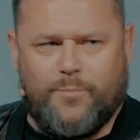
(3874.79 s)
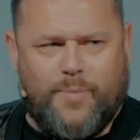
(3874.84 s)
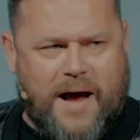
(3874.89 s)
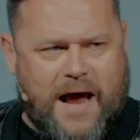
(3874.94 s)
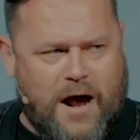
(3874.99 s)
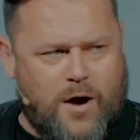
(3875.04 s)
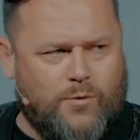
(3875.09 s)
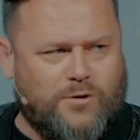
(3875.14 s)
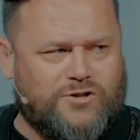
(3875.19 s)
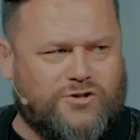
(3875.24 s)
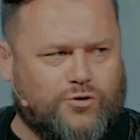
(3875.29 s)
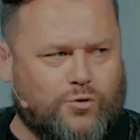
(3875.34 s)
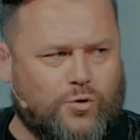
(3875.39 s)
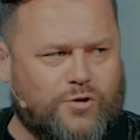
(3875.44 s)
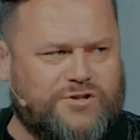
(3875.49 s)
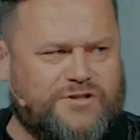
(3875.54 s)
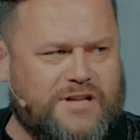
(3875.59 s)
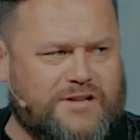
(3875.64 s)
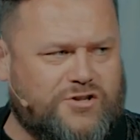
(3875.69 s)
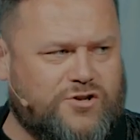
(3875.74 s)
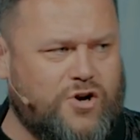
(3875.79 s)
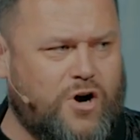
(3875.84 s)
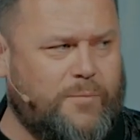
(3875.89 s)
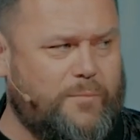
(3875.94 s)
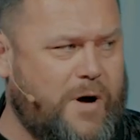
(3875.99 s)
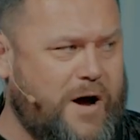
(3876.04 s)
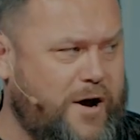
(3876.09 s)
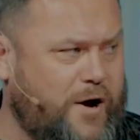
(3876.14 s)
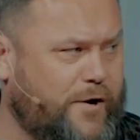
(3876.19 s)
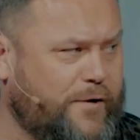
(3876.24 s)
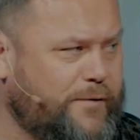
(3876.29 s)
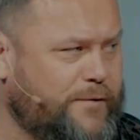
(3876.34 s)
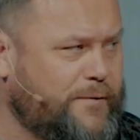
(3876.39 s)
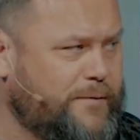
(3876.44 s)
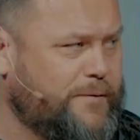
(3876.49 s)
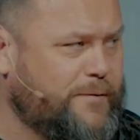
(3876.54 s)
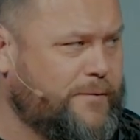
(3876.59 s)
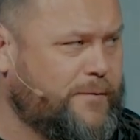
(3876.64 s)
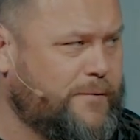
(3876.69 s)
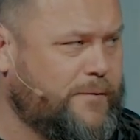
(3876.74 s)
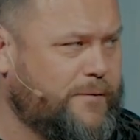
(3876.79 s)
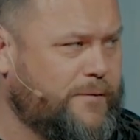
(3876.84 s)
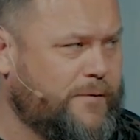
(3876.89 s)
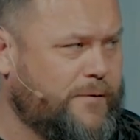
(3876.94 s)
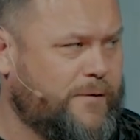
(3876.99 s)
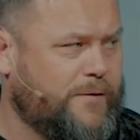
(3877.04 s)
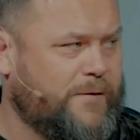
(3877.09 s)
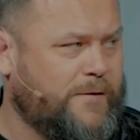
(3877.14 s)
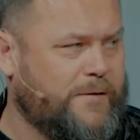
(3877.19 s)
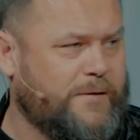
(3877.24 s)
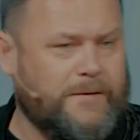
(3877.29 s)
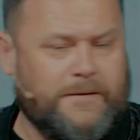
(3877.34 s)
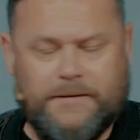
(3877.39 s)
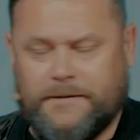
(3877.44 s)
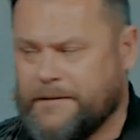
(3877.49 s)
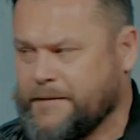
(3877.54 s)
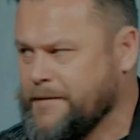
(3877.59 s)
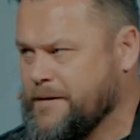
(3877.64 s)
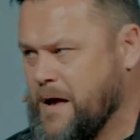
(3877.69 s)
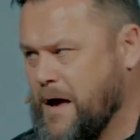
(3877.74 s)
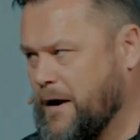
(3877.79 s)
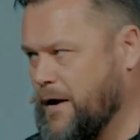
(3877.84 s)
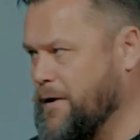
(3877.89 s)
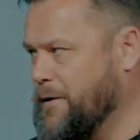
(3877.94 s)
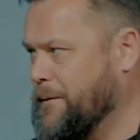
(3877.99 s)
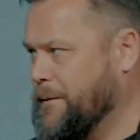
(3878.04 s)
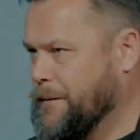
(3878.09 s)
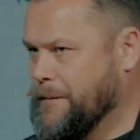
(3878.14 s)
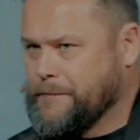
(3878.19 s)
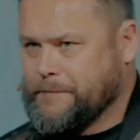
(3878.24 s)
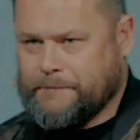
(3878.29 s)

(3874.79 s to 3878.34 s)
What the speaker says: power source that's not my own. Hello.